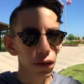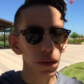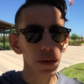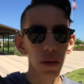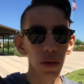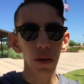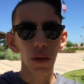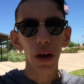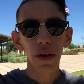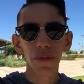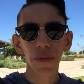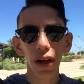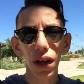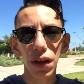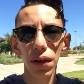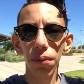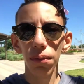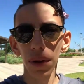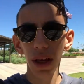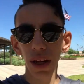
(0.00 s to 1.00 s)
so I
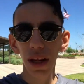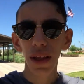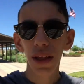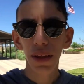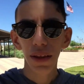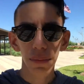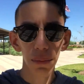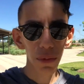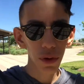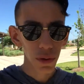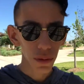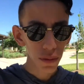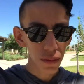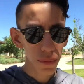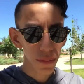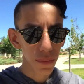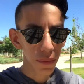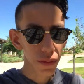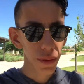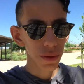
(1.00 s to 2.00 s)
finally made it at the mall
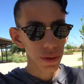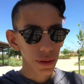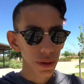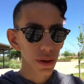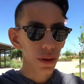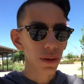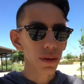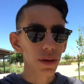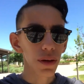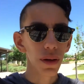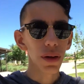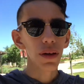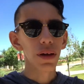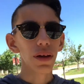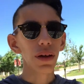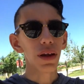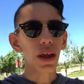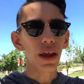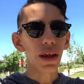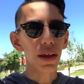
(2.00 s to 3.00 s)

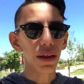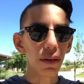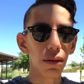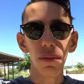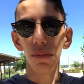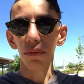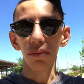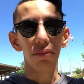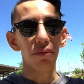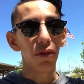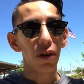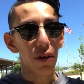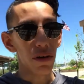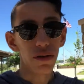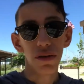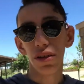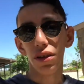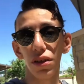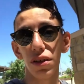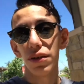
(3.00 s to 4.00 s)
and I'm
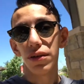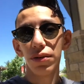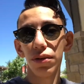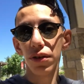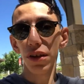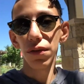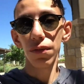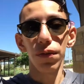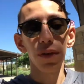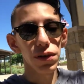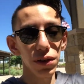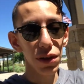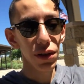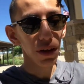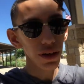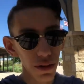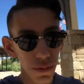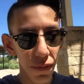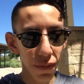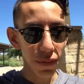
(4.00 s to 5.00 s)
gonna start looking for
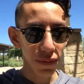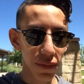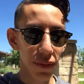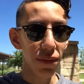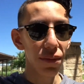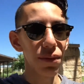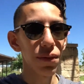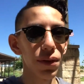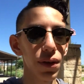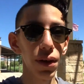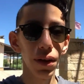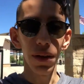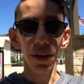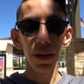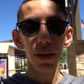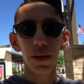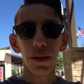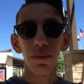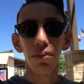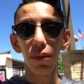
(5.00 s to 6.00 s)
stuff
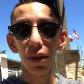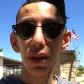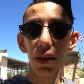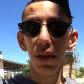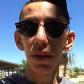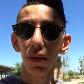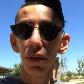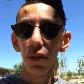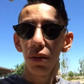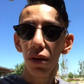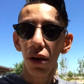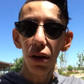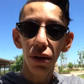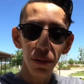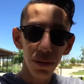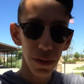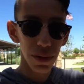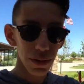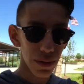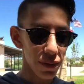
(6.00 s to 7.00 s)
and who
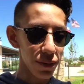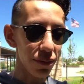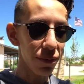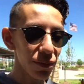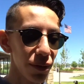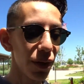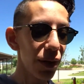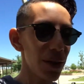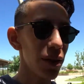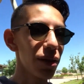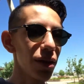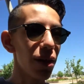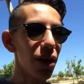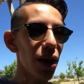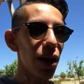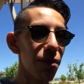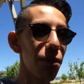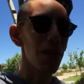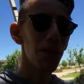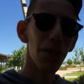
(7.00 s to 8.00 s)
knows
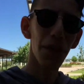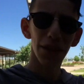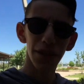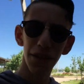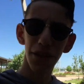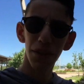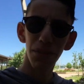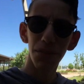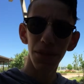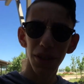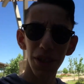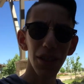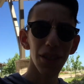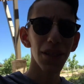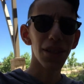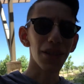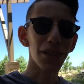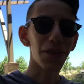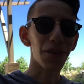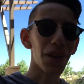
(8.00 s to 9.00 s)
I might find some
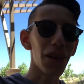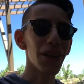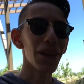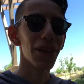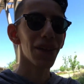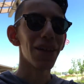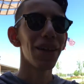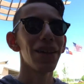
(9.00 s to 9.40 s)
Yeezys right